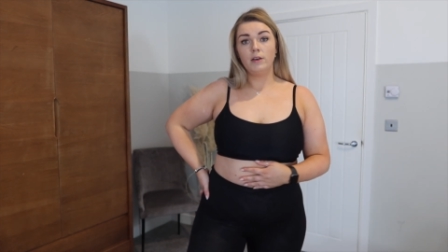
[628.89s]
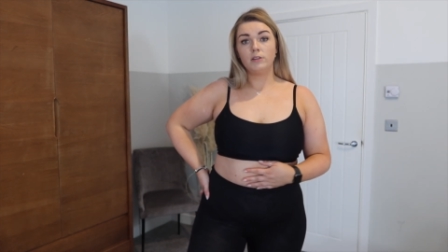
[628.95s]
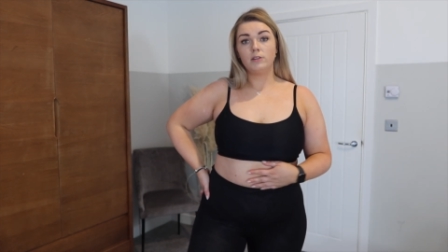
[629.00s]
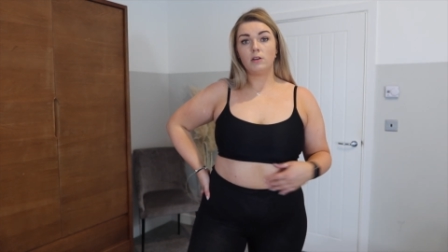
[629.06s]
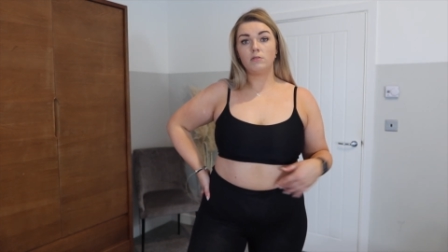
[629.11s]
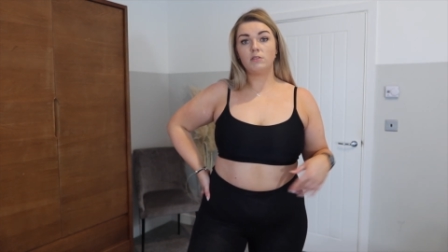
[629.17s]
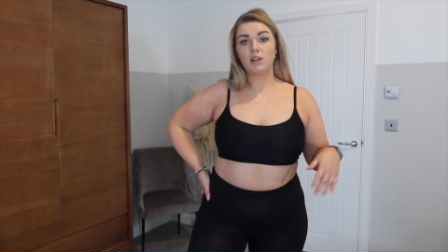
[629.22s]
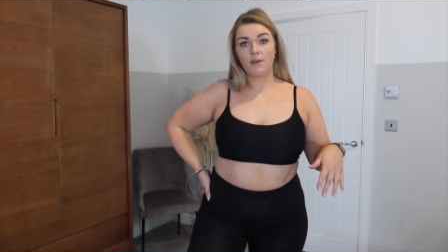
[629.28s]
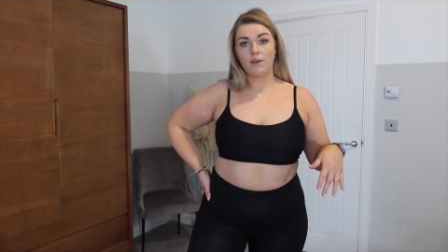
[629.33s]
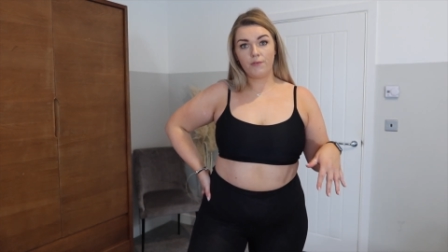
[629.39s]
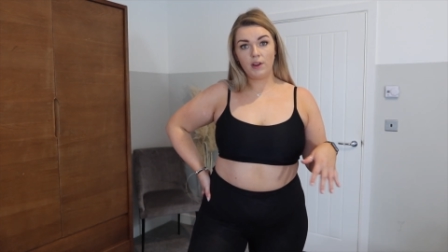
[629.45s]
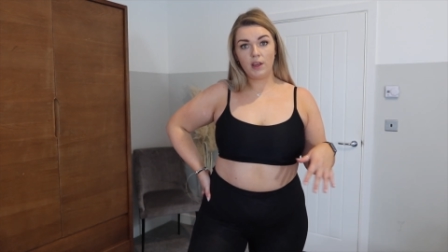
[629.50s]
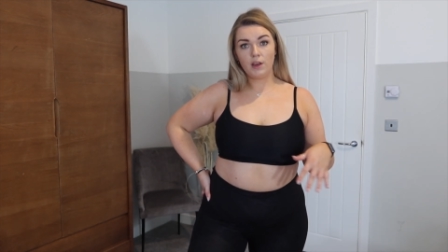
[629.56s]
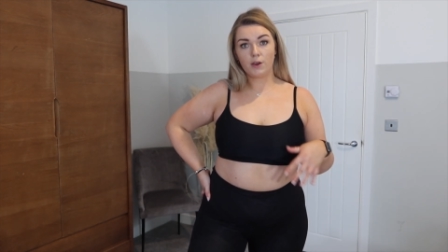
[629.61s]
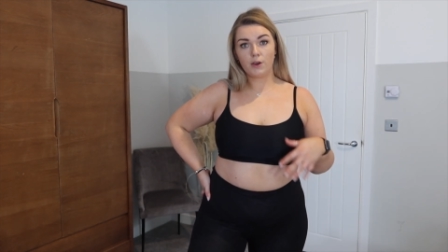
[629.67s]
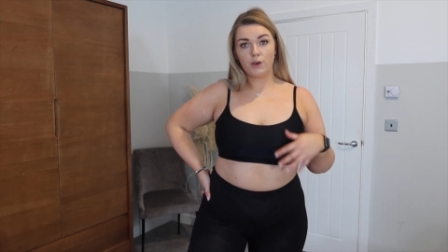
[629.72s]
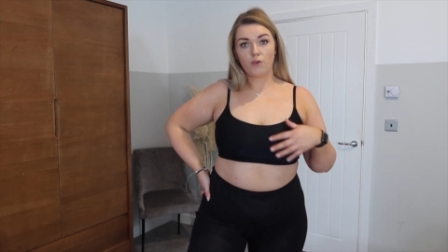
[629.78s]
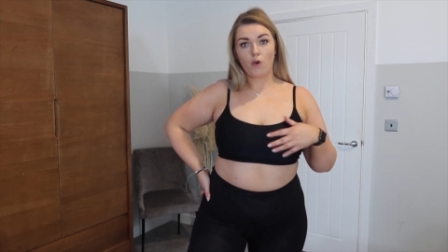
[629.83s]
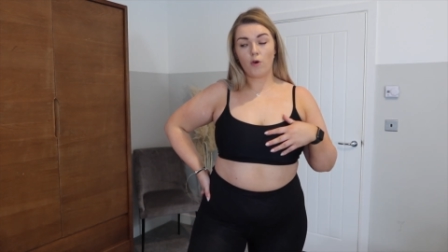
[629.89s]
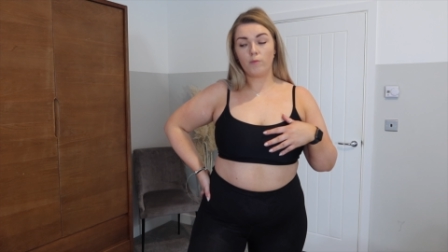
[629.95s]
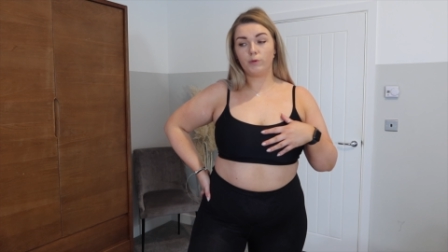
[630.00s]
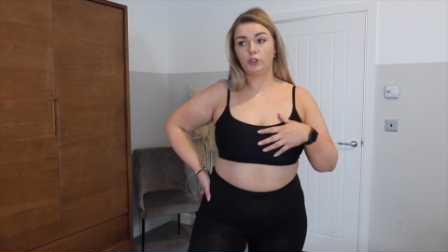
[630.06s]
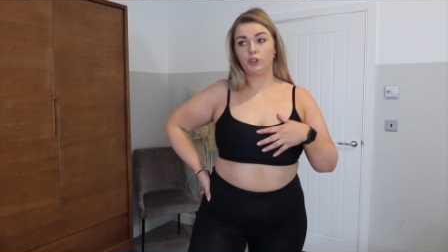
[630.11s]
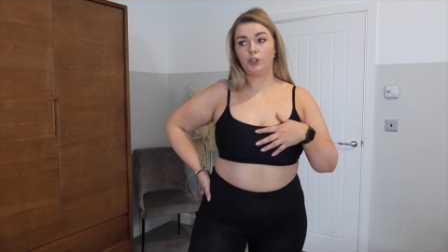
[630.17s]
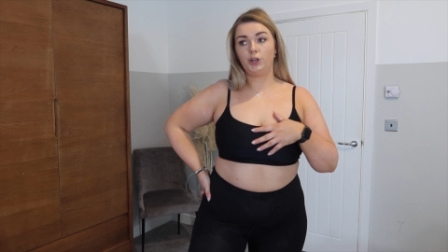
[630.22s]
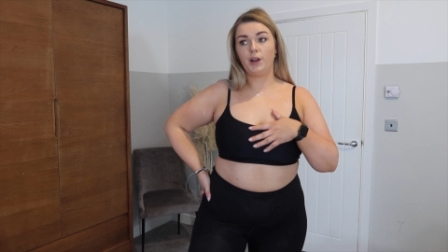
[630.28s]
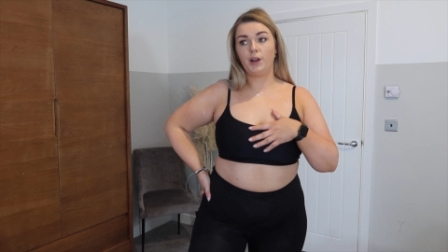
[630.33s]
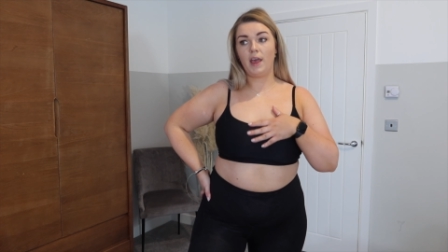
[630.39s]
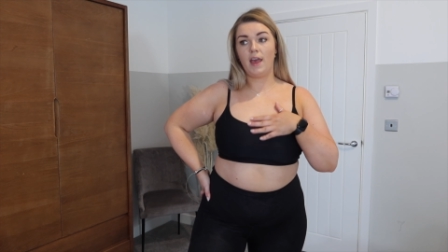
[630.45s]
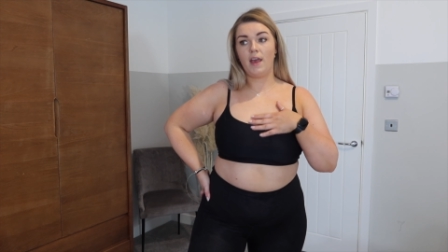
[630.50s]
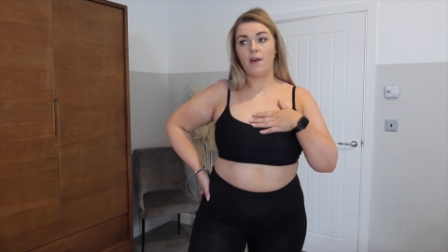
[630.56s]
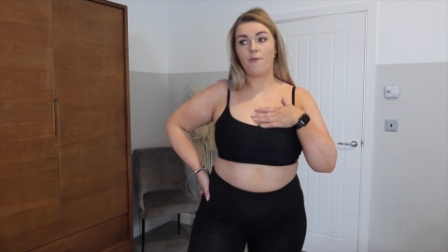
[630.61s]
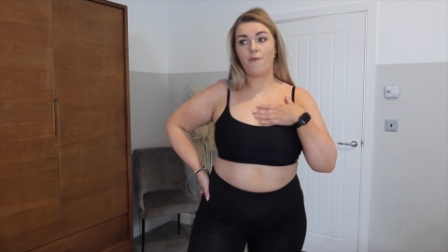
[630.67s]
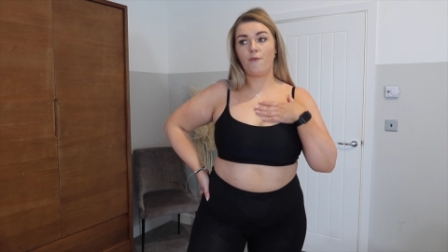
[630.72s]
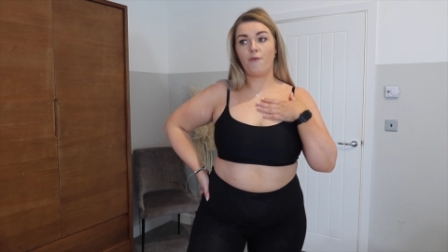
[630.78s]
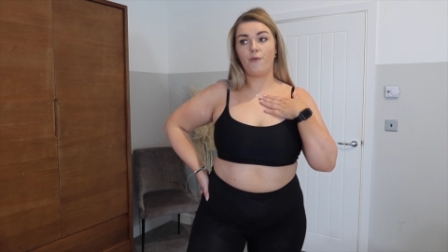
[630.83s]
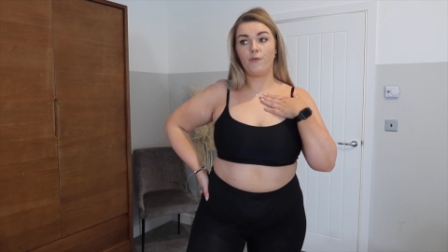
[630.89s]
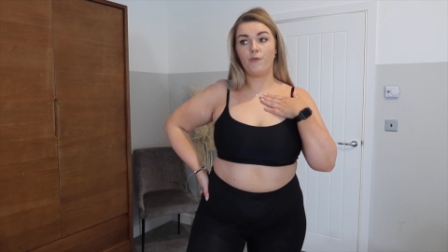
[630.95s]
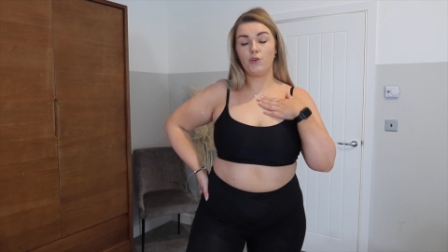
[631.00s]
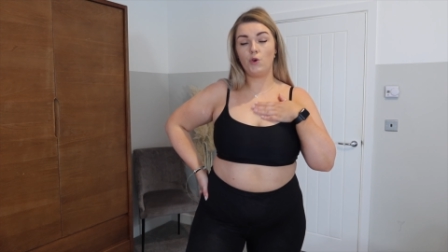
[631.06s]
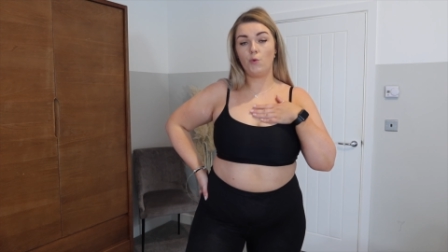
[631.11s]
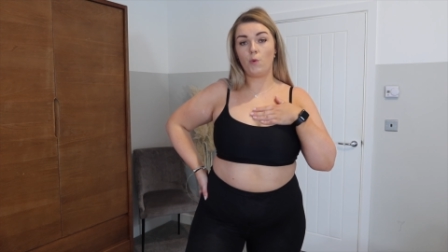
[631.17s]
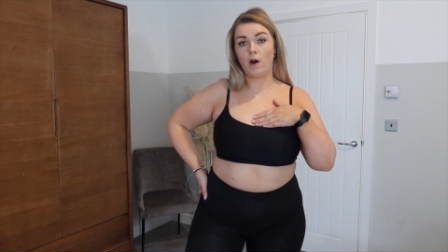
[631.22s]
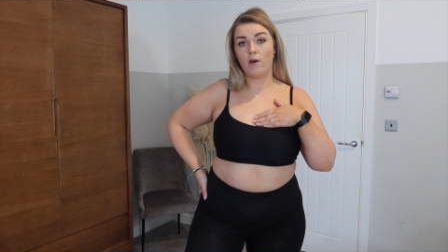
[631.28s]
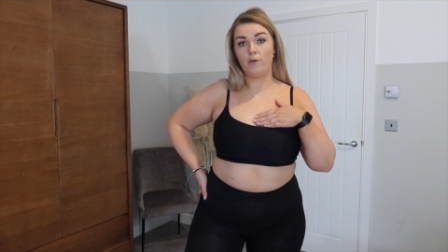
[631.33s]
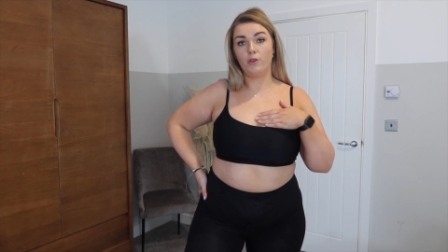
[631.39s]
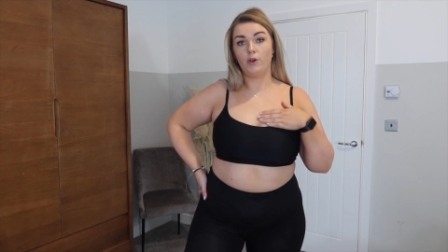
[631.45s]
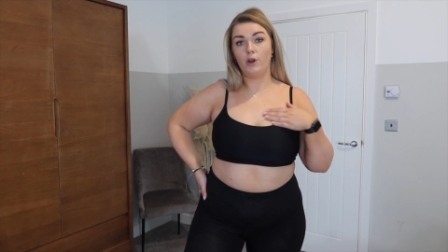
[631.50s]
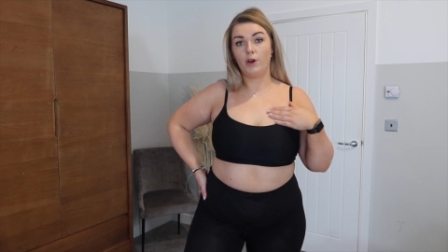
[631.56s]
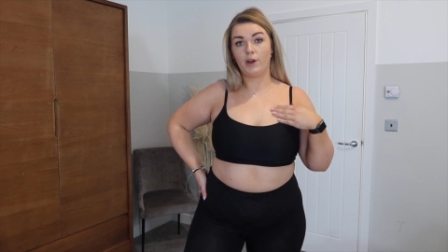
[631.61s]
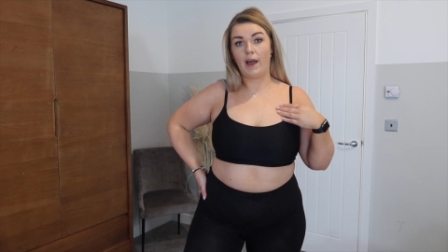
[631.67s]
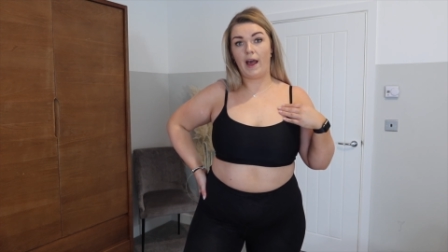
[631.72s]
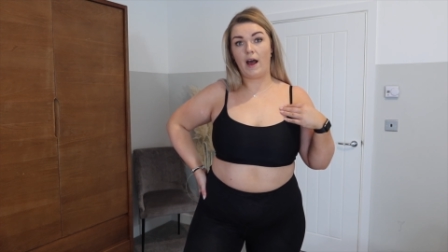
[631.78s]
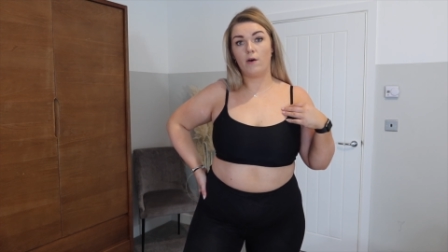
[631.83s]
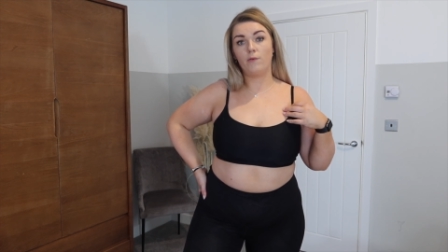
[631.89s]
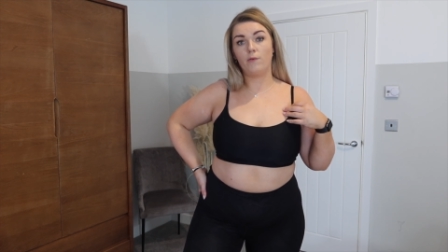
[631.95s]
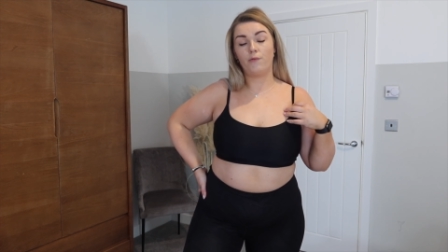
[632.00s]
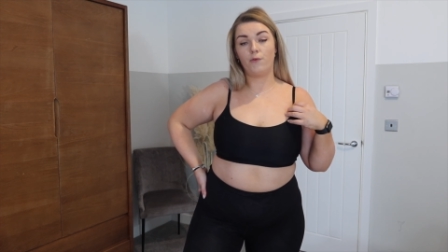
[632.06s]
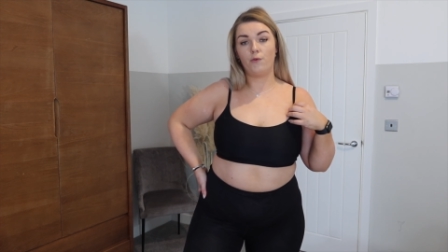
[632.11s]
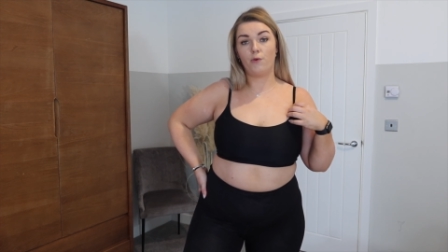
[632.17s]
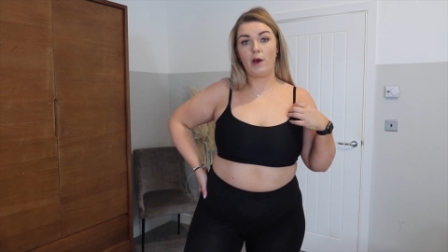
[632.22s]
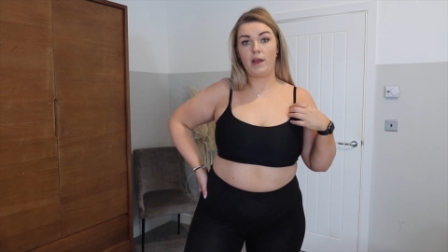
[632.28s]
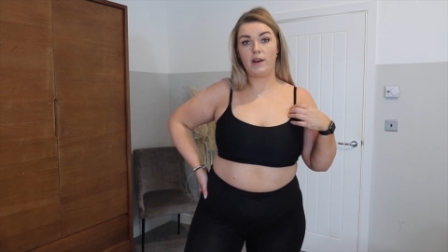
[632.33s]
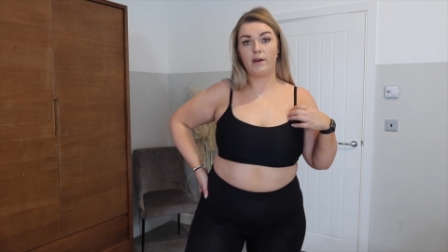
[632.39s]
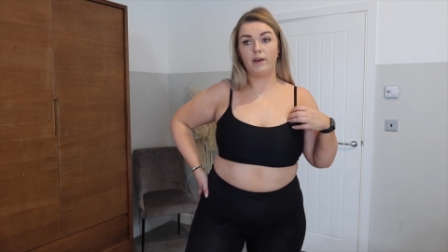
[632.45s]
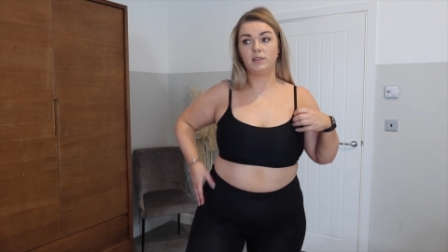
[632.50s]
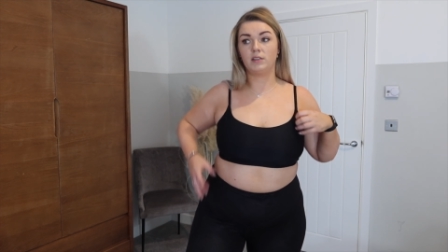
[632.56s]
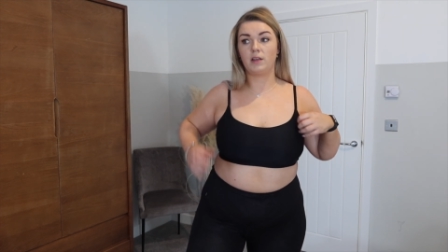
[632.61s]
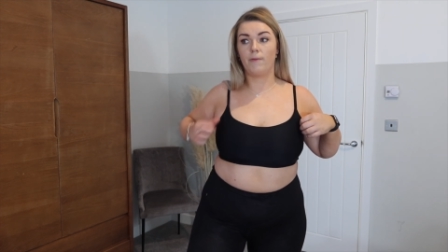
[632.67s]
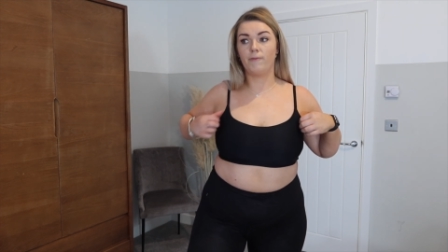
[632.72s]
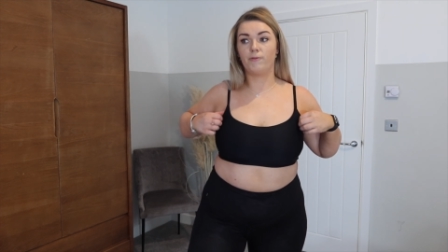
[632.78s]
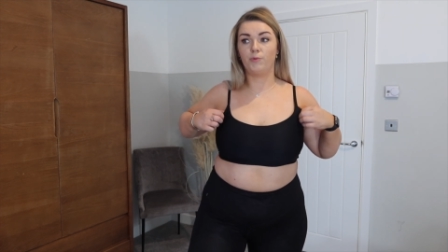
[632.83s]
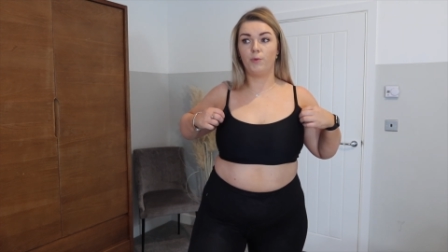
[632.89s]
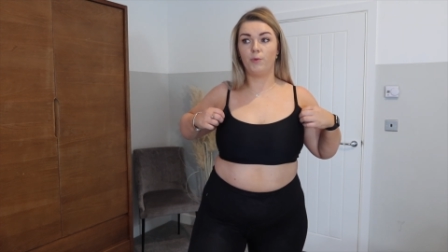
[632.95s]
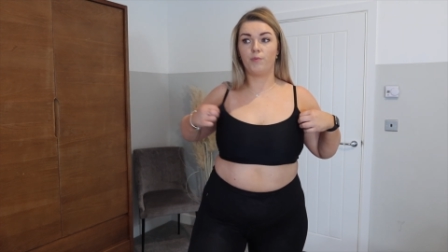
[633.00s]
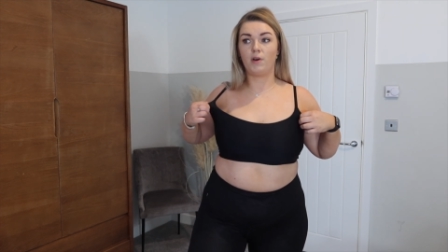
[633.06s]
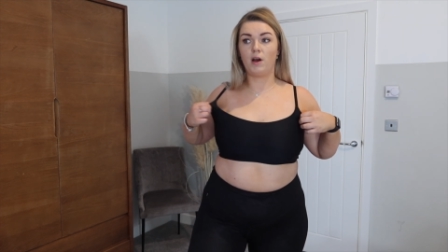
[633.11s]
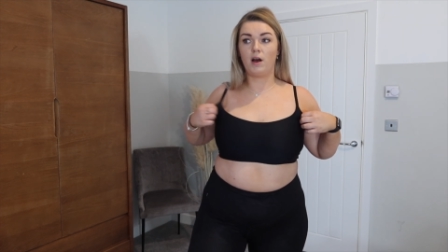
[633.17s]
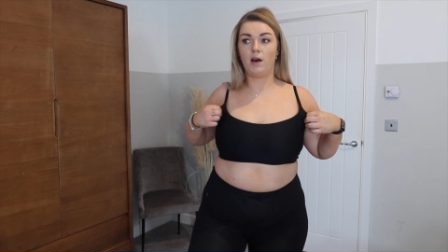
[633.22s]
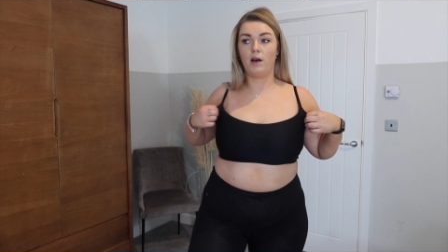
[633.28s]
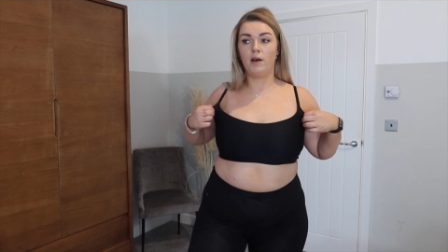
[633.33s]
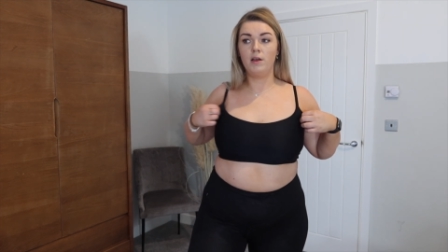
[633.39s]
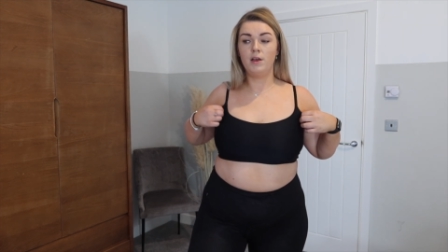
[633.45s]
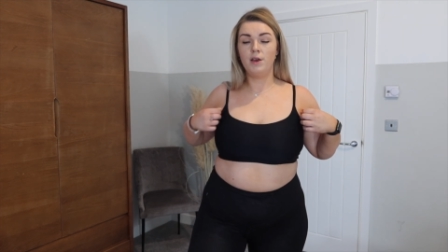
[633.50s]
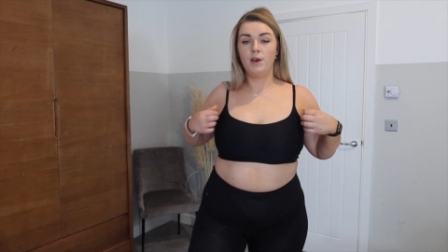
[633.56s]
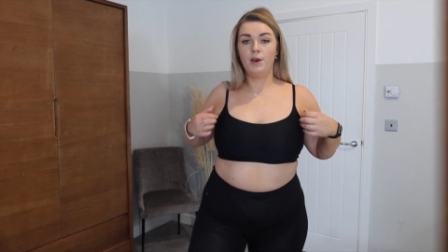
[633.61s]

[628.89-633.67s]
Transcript: So definitely a good option if you are on the lookout for a nice comfortable bra.